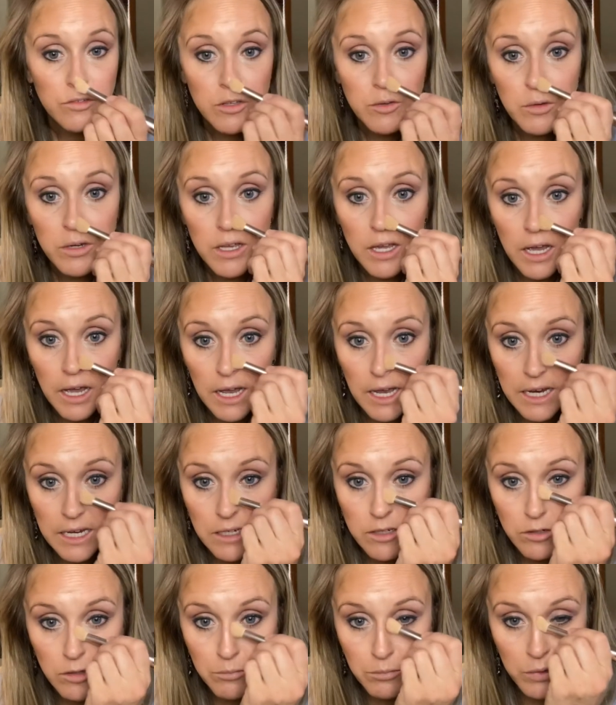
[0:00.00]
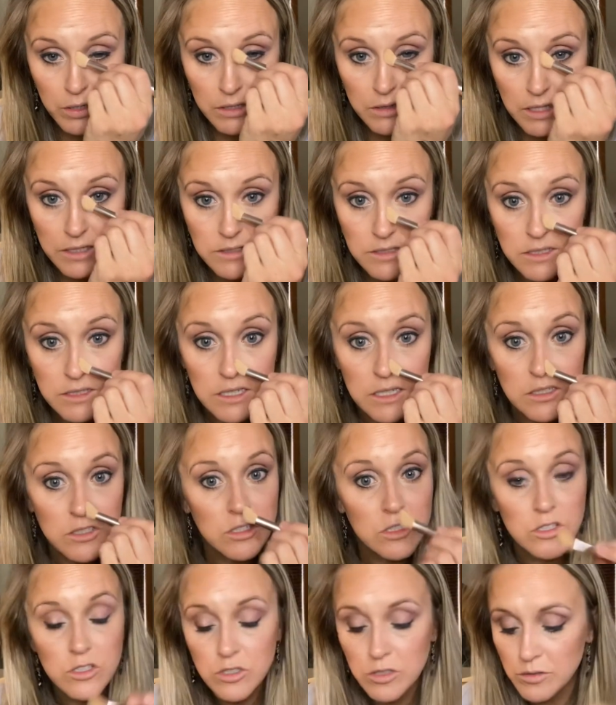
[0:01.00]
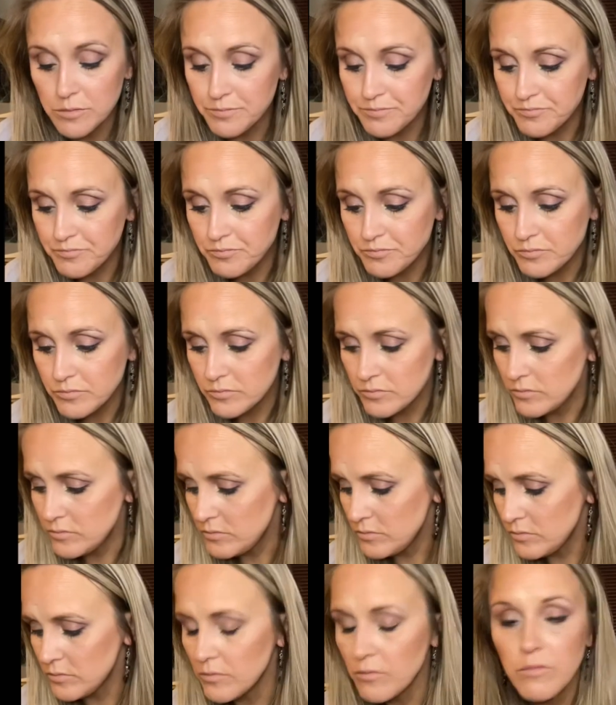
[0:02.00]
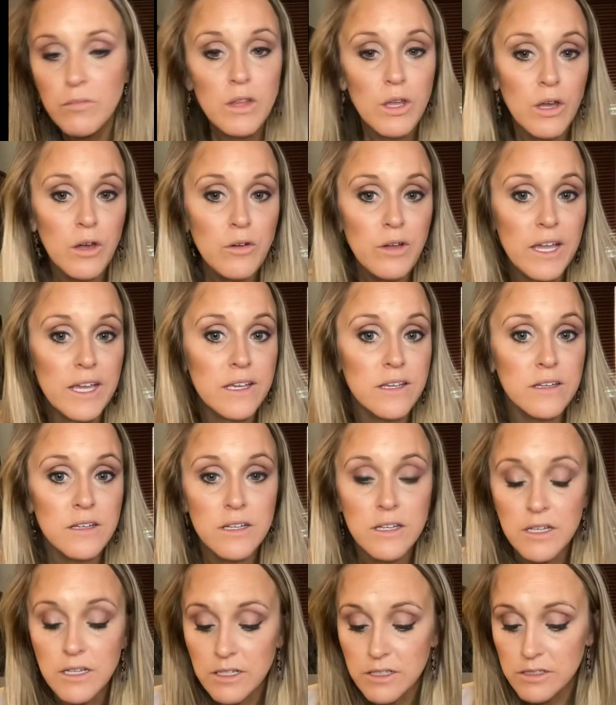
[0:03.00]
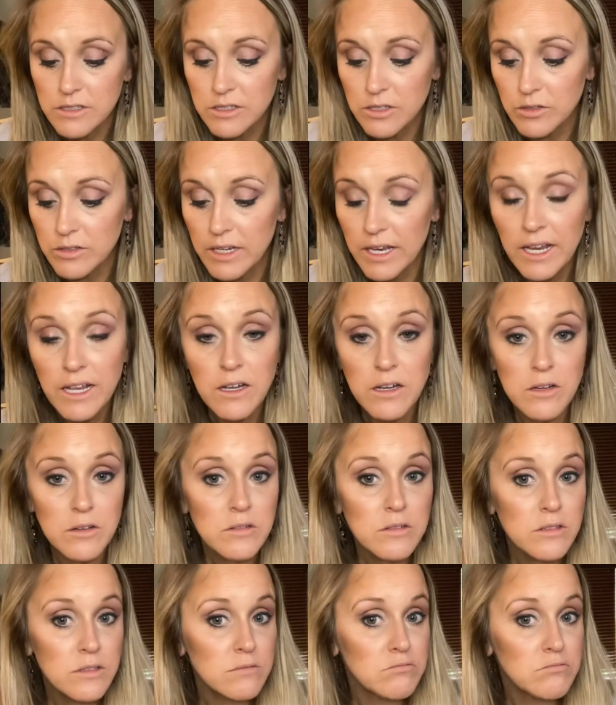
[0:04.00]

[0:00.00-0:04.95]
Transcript: hide or bring less attention to. Okay, so now